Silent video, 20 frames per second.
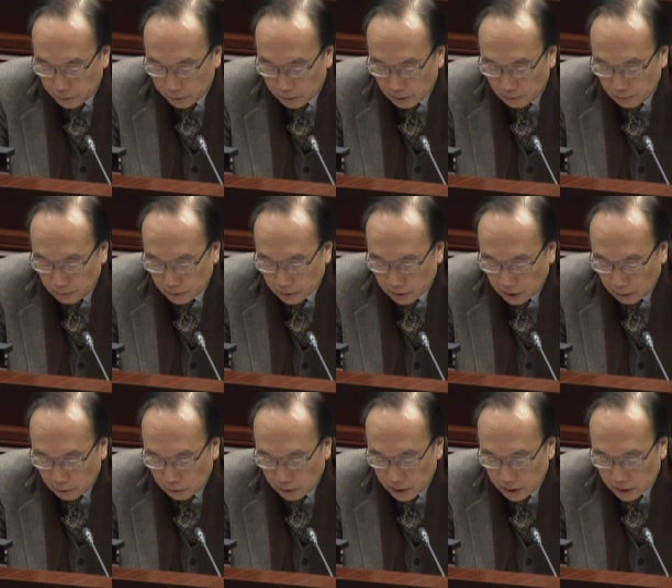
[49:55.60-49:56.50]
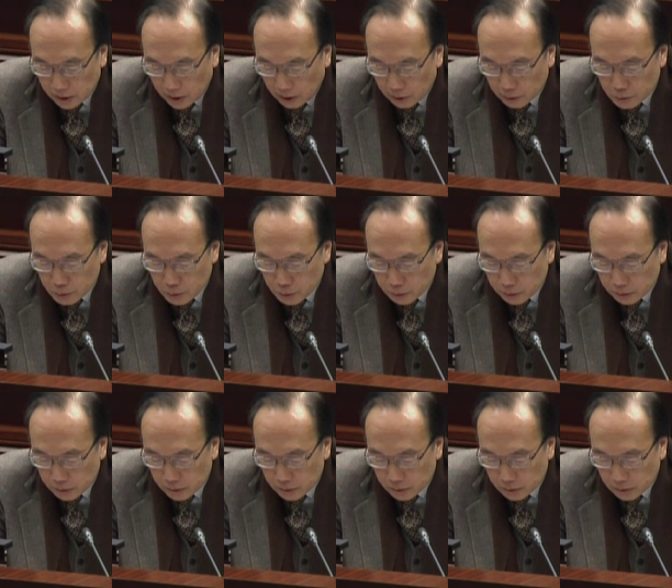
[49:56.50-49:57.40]
He said that
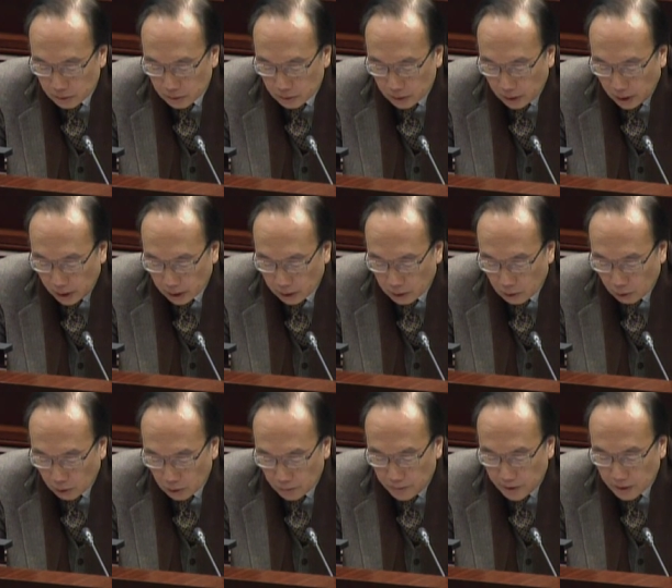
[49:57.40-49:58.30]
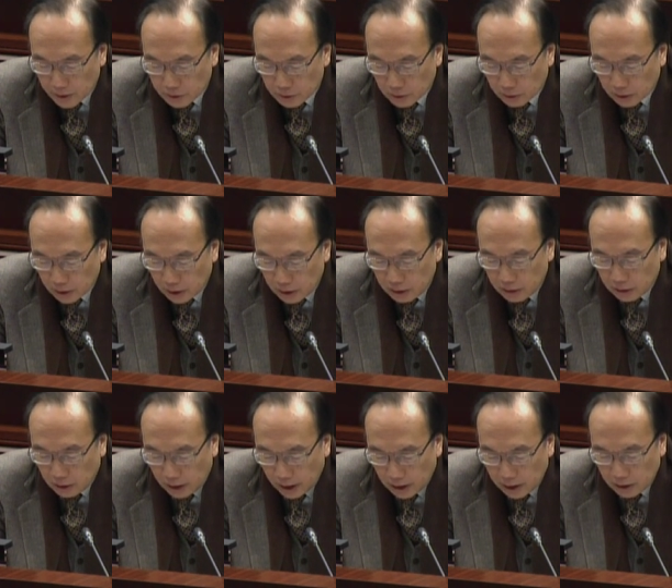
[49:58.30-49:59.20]
he mentioned the date
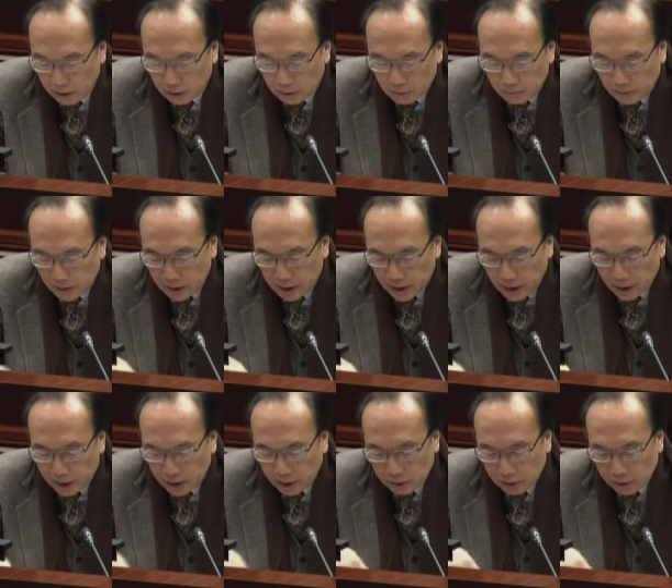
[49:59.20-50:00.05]
um, of April